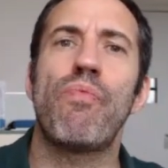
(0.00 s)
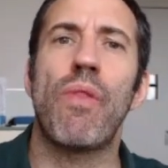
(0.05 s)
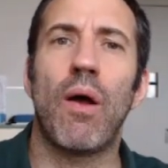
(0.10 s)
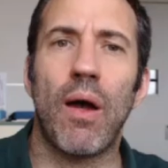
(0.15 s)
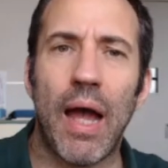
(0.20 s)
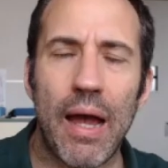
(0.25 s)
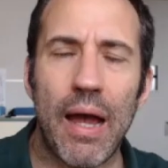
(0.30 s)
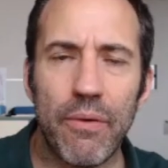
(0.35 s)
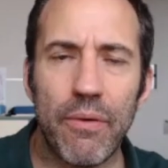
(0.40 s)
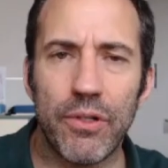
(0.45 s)

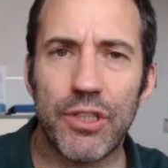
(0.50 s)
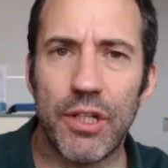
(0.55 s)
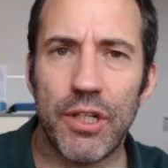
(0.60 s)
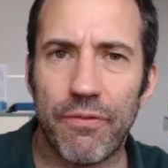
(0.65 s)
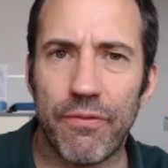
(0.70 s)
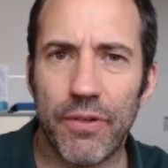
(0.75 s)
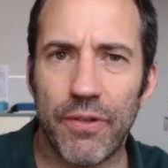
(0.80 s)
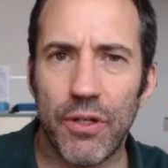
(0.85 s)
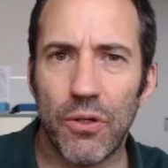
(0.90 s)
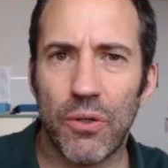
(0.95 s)
How does she
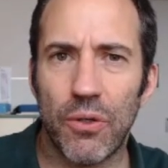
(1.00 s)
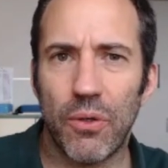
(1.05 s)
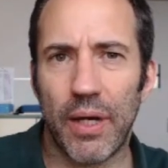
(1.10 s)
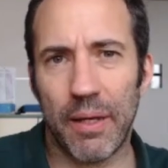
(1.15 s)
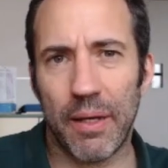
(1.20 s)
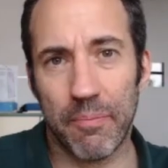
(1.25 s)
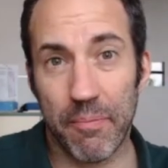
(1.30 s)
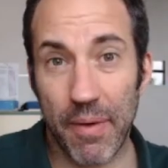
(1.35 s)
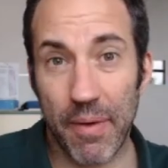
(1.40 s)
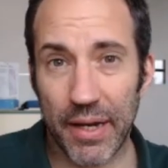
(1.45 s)
feel
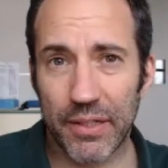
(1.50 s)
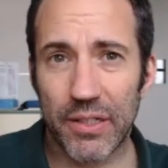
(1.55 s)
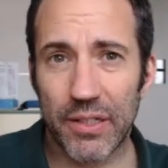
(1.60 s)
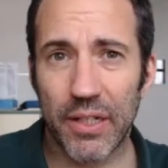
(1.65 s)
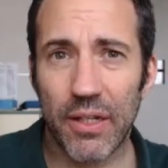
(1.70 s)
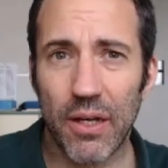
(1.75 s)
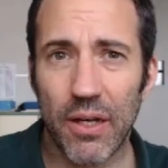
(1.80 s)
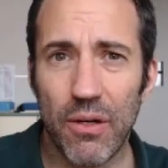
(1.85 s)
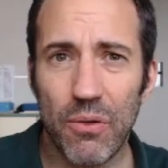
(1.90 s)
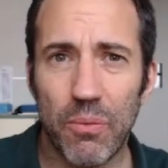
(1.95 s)
in
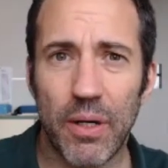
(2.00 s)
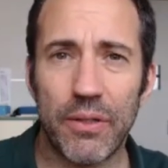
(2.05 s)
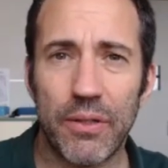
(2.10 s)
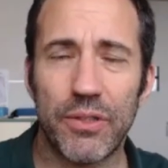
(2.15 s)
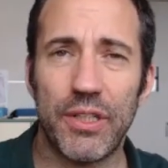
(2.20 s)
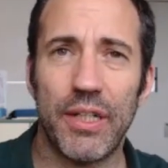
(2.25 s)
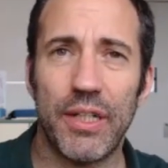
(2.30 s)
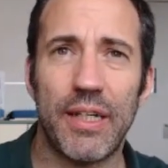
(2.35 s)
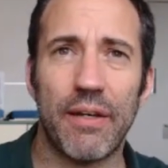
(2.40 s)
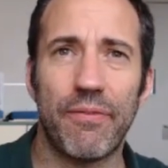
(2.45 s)
Mexico? Well,
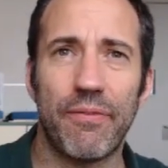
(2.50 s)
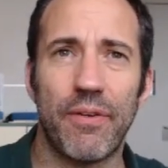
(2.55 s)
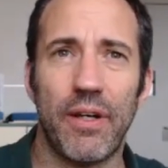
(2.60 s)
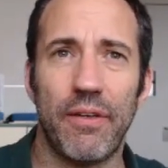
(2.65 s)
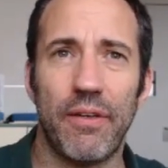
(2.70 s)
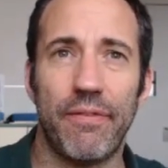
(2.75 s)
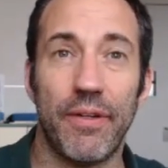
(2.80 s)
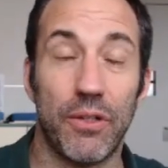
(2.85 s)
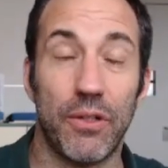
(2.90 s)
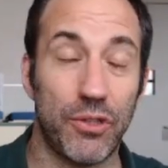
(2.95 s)
she definitely
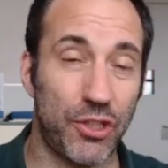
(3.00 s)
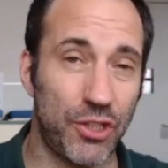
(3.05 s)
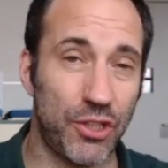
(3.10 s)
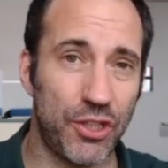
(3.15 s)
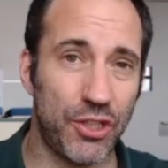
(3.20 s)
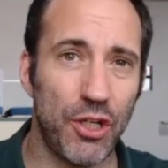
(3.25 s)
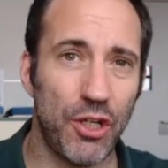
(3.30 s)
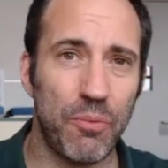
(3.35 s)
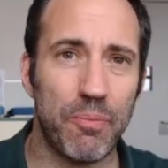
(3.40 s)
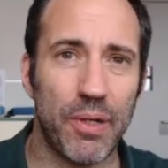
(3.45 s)
feels
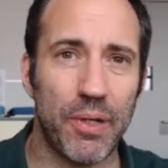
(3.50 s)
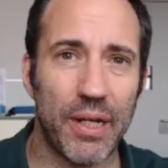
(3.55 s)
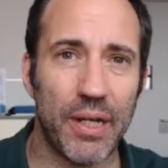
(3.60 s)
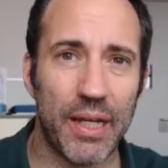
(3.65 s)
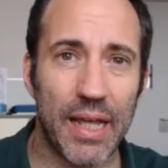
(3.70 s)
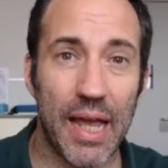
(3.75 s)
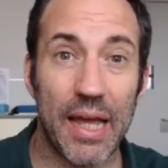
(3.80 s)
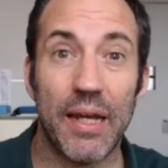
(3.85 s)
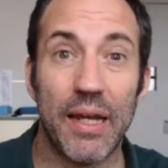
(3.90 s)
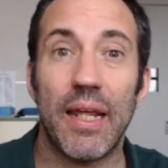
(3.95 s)
stupid
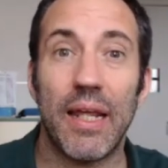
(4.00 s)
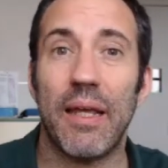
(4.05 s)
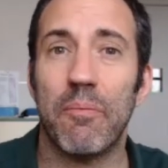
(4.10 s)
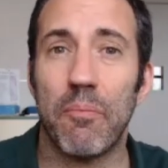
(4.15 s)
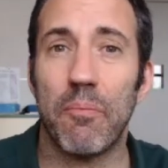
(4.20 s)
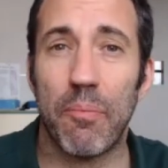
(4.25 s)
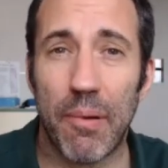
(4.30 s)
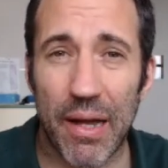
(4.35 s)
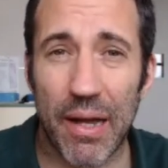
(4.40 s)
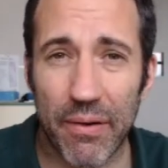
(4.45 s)
again,
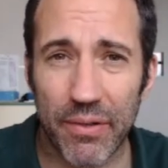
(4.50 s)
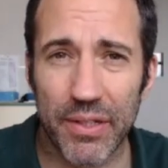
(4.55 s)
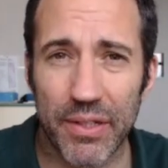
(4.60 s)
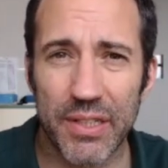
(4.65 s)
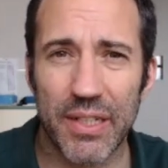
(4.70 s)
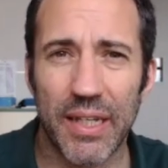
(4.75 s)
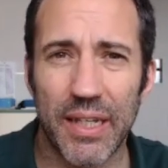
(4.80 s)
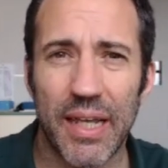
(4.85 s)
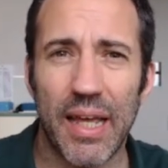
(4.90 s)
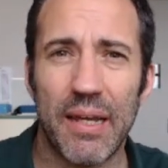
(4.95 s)
embarrassed
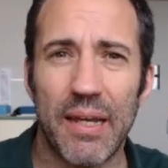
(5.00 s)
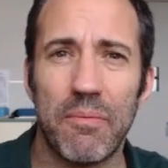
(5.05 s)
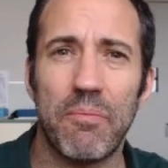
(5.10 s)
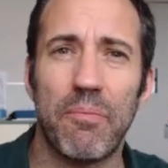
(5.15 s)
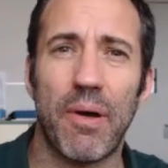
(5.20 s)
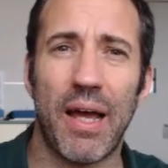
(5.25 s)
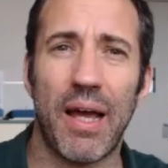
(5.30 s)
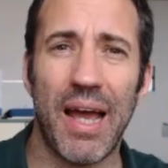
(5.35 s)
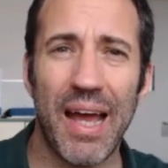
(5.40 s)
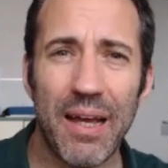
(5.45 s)
again,
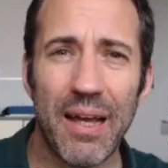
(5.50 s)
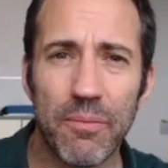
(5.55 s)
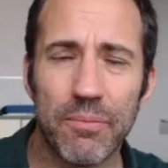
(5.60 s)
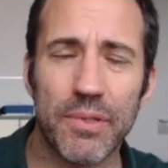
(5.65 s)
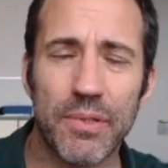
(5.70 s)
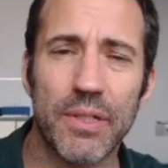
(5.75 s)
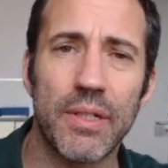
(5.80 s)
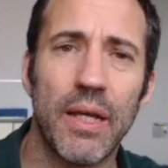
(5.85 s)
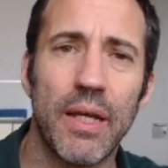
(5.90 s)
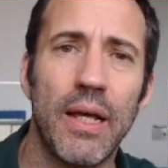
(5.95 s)

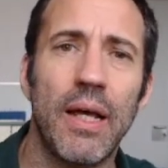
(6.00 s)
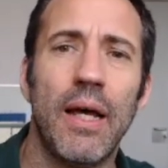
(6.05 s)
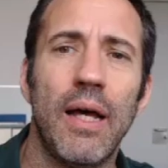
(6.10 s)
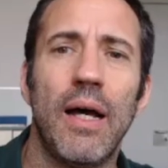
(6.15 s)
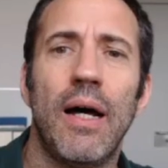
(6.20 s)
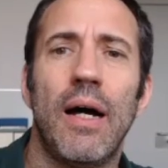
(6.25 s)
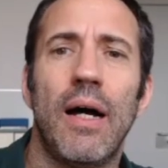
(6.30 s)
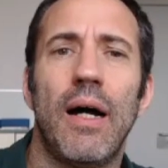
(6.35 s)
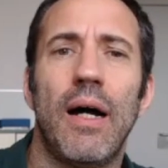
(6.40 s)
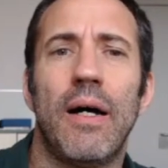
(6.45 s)
perhaps.
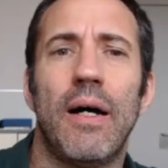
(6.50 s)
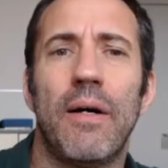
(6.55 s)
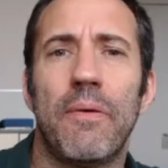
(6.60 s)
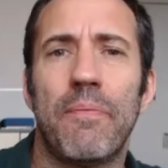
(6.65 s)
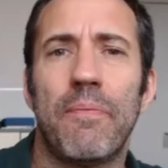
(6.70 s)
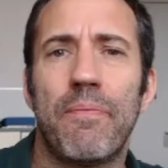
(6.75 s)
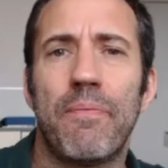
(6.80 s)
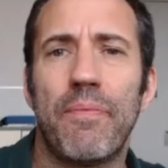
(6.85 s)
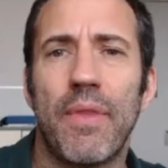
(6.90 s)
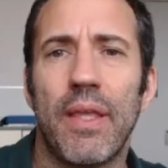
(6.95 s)

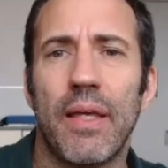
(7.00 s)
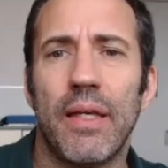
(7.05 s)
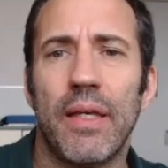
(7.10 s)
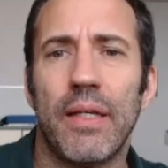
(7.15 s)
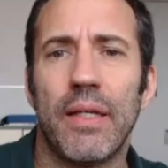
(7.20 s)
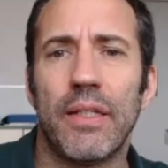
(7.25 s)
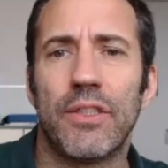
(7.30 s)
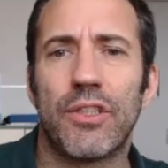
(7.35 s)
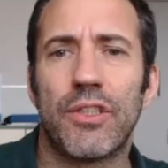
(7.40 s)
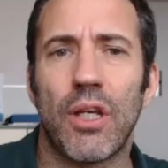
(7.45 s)

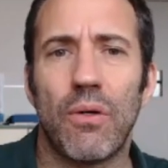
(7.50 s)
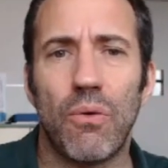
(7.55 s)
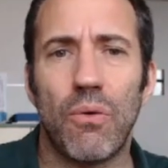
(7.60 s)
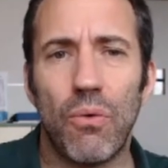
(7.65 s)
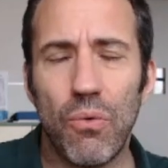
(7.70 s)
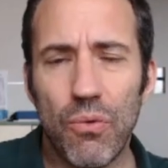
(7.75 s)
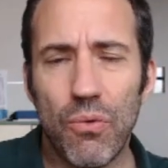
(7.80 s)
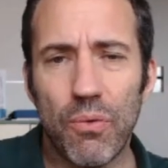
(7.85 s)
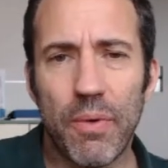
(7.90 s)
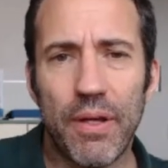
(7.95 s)
So
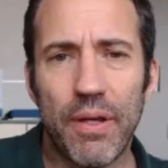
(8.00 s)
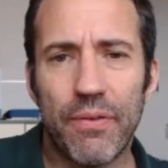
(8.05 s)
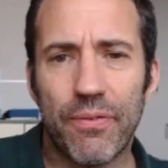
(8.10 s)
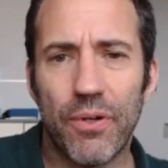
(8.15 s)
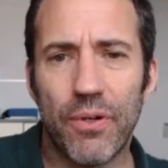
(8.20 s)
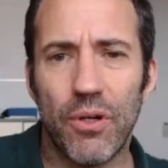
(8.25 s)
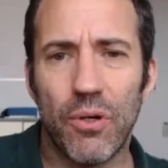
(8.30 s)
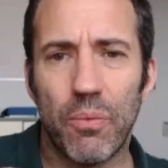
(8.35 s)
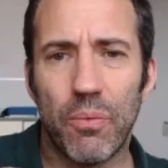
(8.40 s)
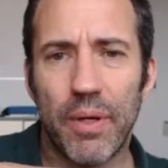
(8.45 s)
all the way
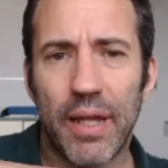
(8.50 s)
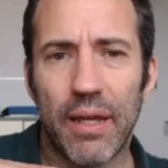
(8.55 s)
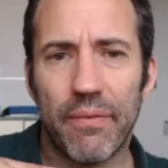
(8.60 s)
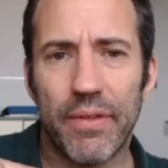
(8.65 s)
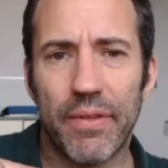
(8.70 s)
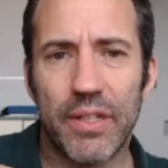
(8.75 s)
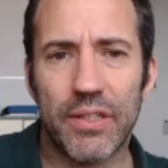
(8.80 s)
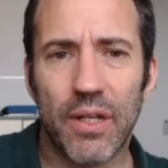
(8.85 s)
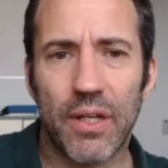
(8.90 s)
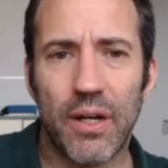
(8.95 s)
through, we get
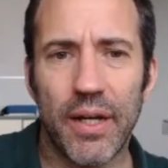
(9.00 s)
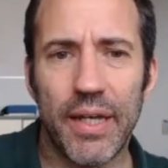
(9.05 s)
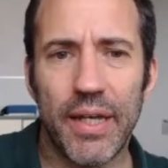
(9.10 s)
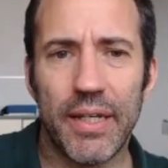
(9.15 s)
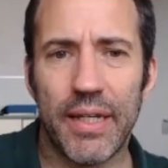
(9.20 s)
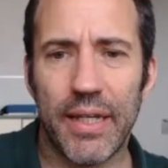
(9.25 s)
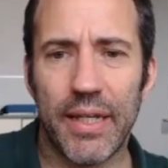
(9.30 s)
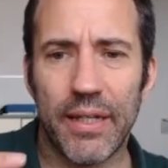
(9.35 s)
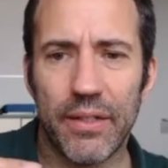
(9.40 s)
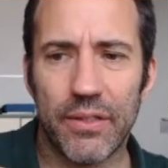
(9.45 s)
these
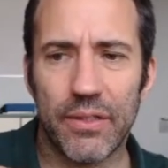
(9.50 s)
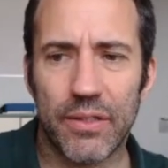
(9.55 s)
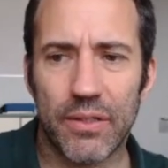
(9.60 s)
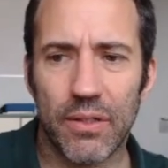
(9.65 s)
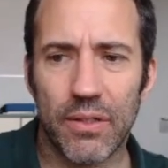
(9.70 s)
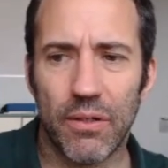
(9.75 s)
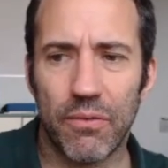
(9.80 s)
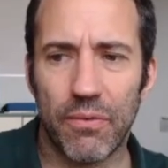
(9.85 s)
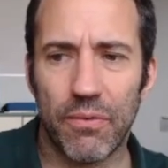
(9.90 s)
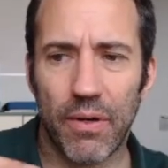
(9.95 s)
ideas
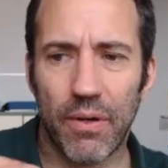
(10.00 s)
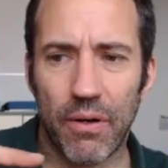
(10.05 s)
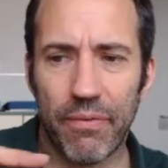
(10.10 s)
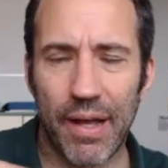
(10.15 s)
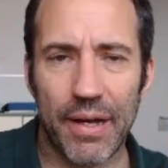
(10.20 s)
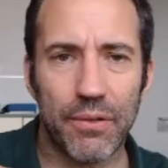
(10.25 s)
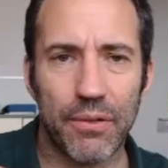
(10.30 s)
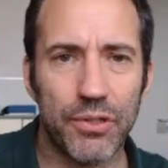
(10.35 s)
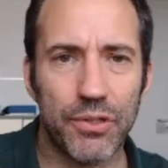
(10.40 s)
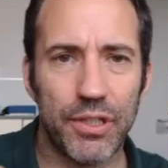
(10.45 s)
of
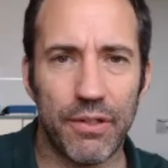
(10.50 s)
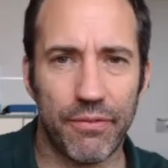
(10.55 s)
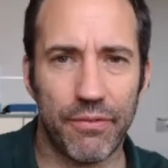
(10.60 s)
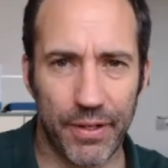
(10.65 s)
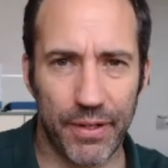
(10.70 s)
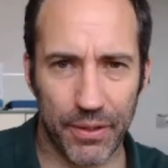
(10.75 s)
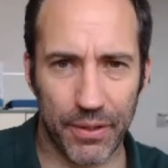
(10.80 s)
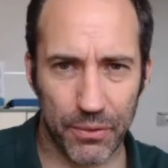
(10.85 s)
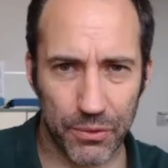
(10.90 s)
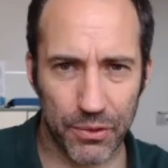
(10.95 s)
how she
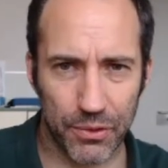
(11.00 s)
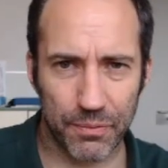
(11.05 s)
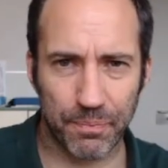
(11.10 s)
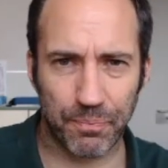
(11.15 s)
feels.